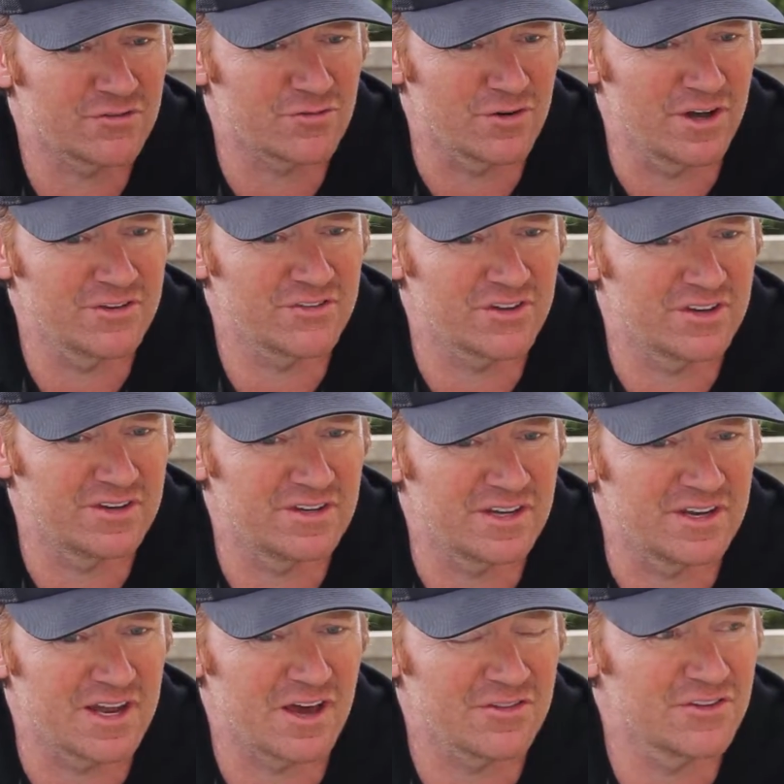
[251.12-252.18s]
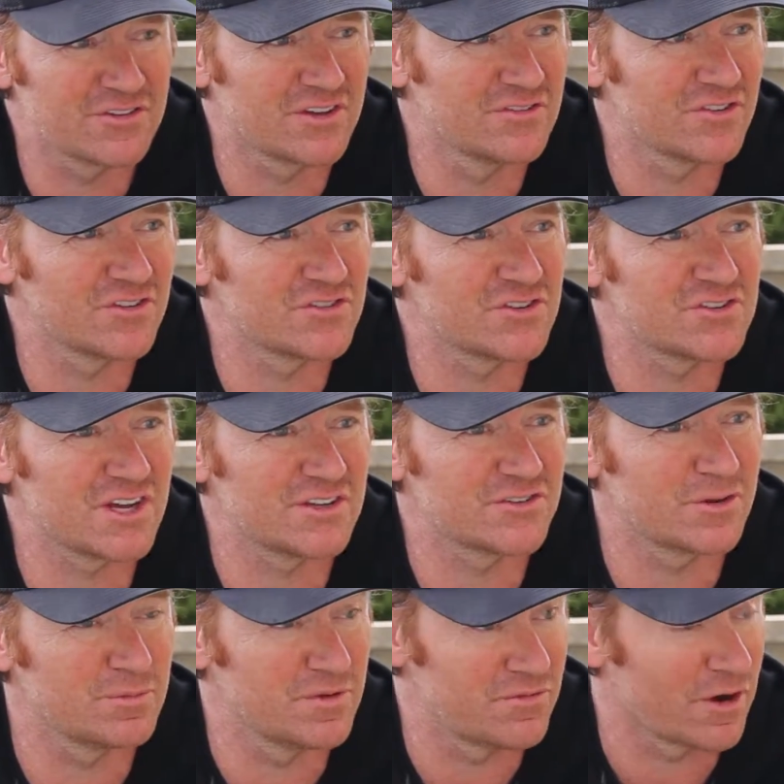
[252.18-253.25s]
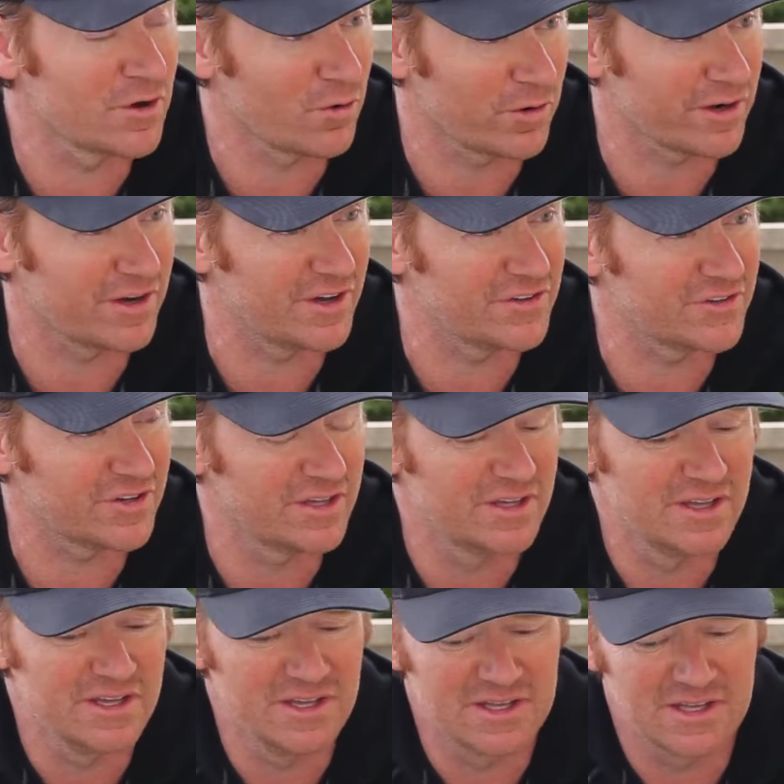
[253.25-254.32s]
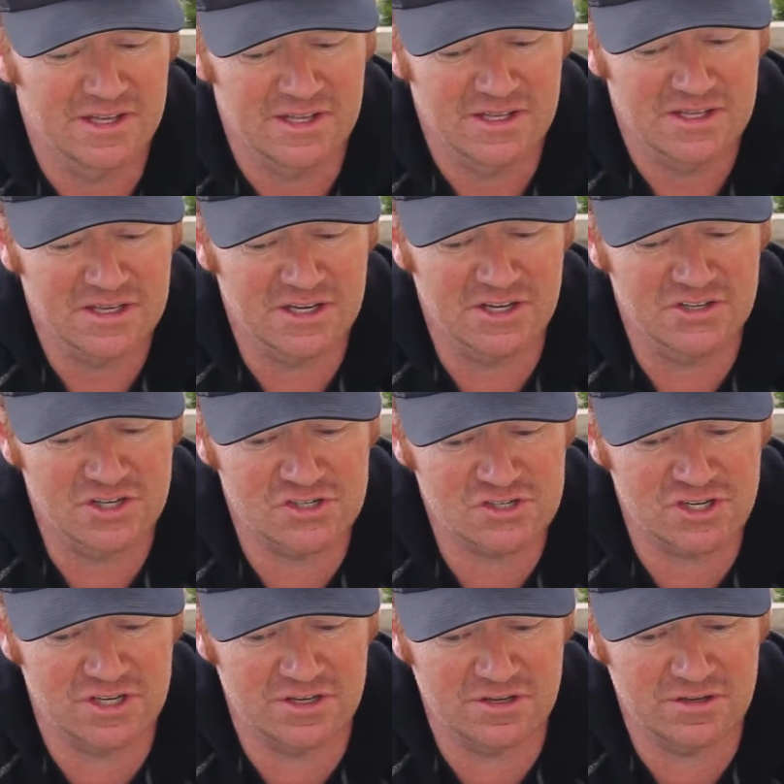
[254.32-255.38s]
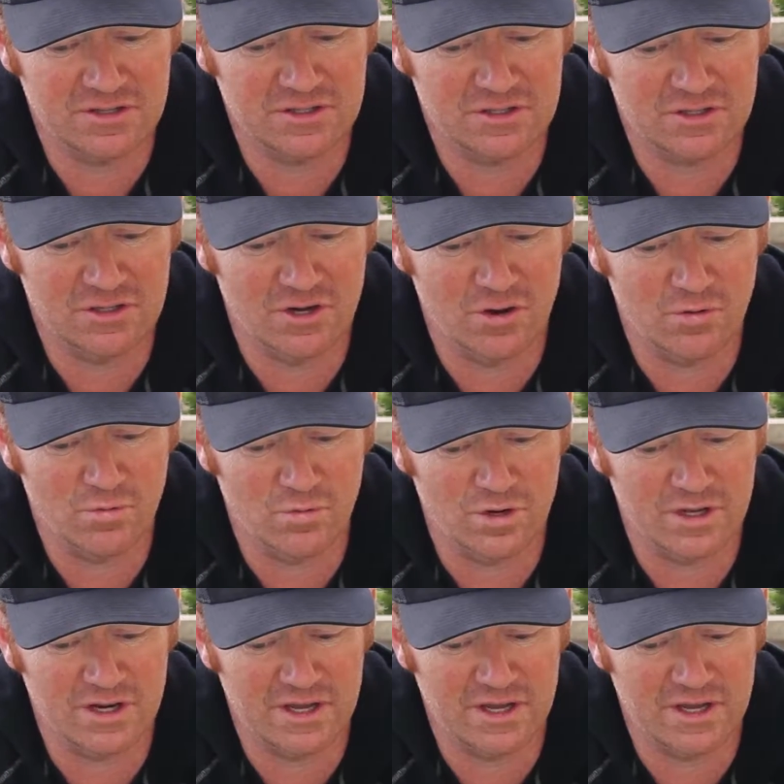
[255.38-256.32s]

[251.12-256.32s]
for us, and now this gives us a chance to be very organized. In addition, you know, we're going